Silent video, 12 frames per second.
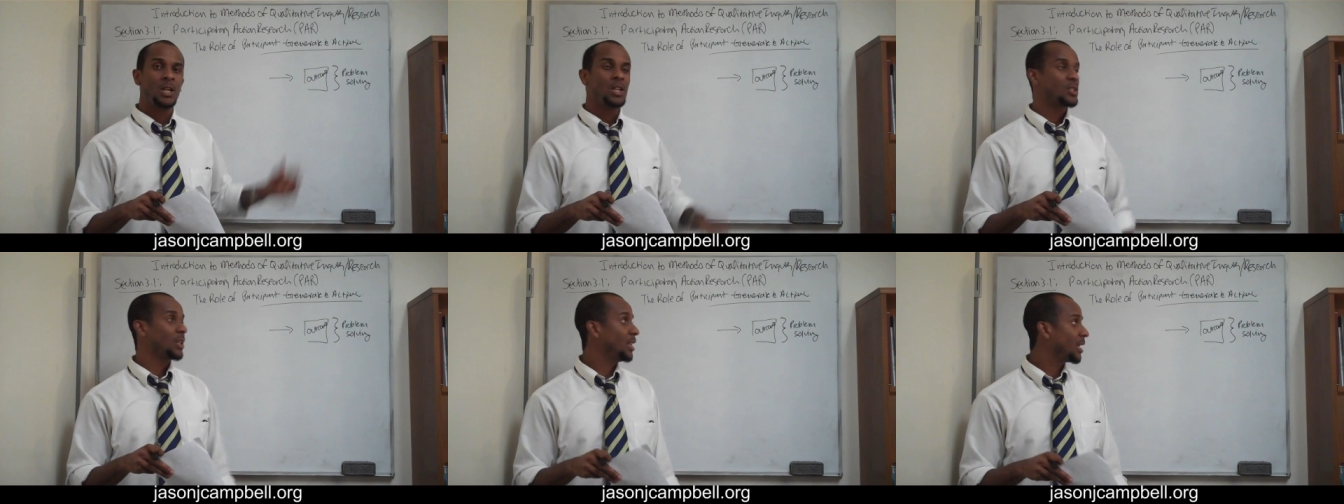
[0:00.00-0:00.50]

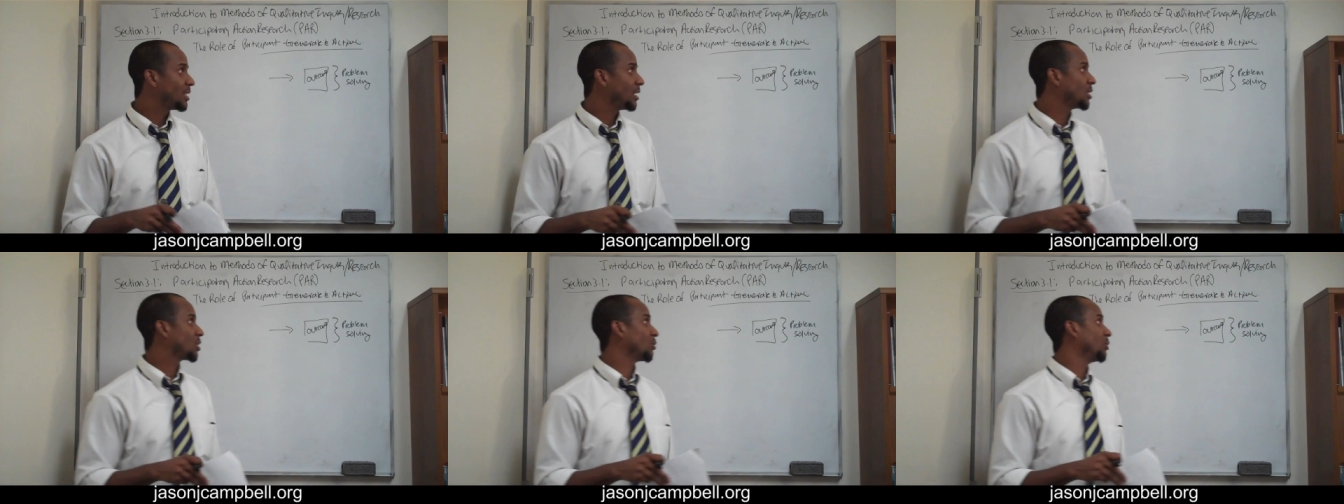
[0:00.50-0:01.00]
So the next thing
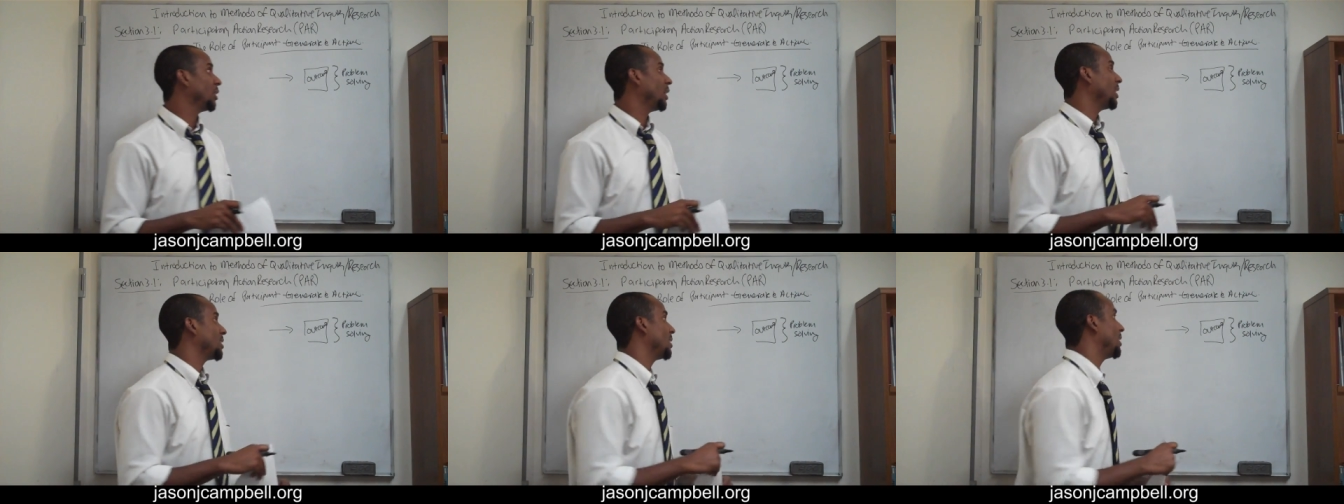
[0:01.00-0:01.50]
is to
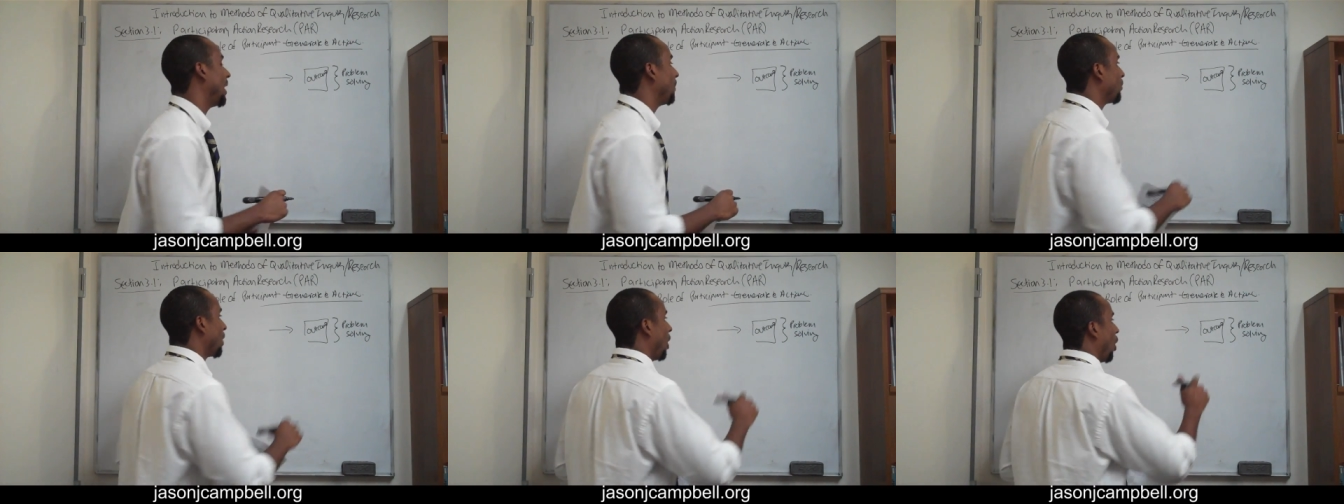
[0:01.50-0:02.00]
realize is
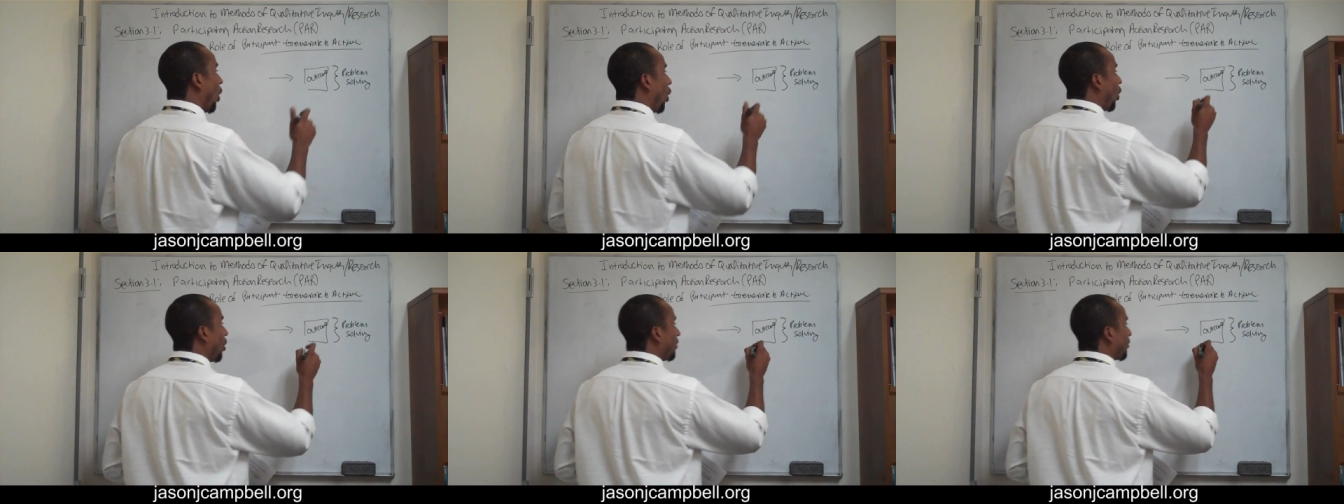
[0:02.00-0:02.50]
that all